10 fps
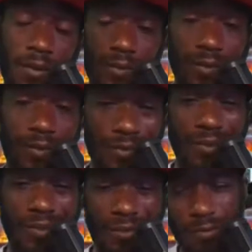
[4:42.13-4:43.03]
is,
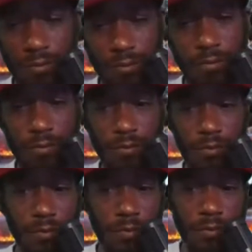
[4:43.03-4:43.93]
your
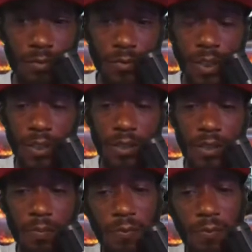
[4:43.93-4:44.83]

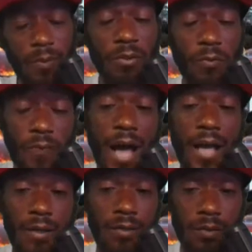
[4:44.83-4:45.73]
performance, you fire.